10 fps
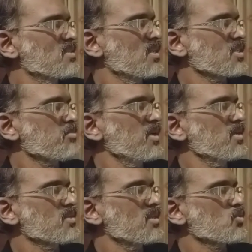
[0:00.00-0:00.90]

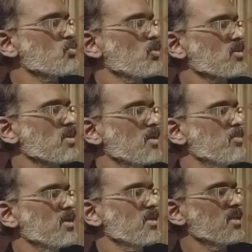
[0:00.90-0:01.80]
explanation as to what tribal
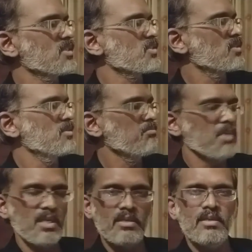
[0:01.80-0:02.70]
areas
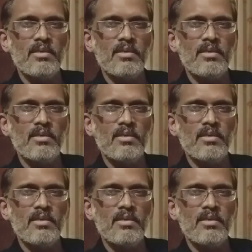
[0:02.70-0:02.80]
mean